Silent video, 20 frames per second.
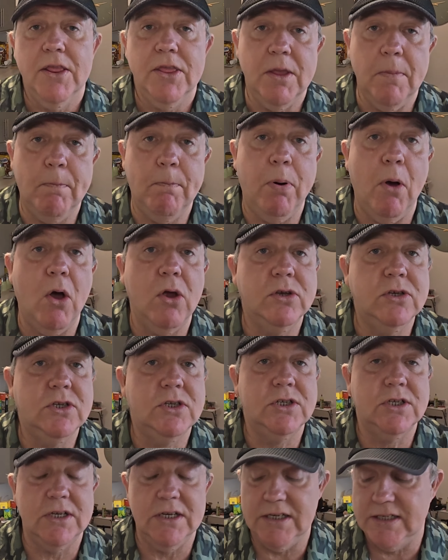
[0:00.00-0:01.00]
The
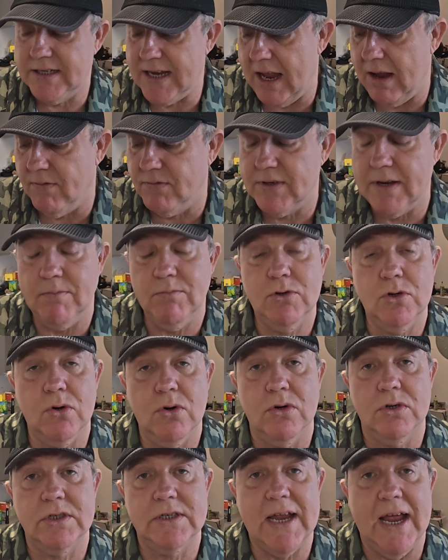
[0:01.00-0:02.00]
pots themselves, them
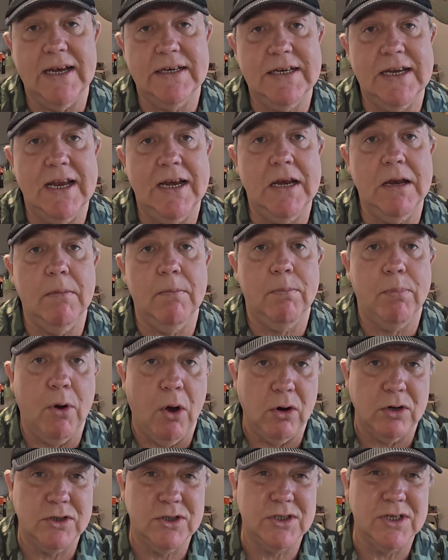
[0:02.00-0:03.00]
Chokes titanium
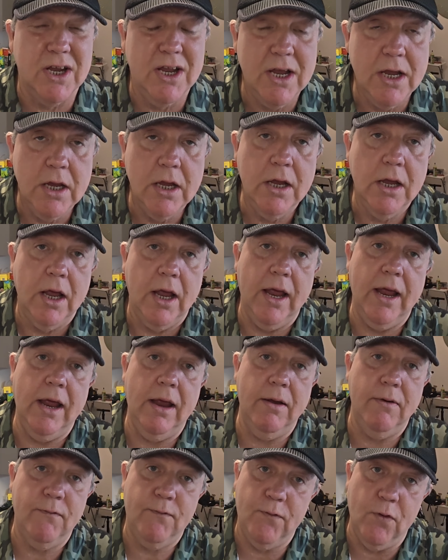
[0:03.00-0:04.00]
pots,
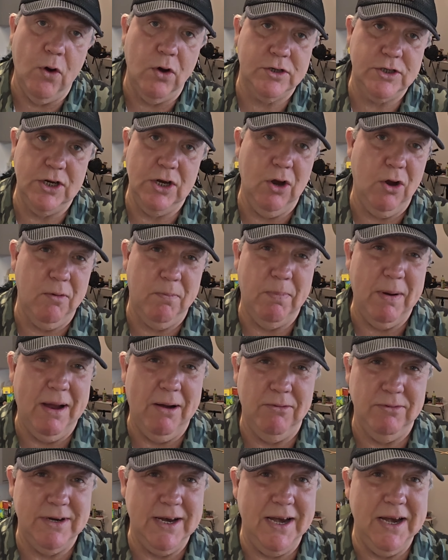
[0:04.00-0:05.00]
40 odd
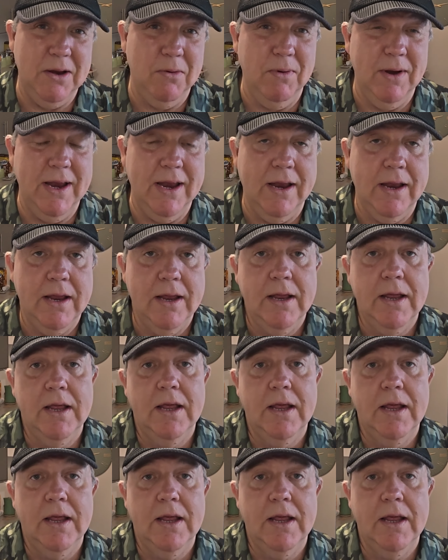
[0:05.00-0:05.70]
pound anyway,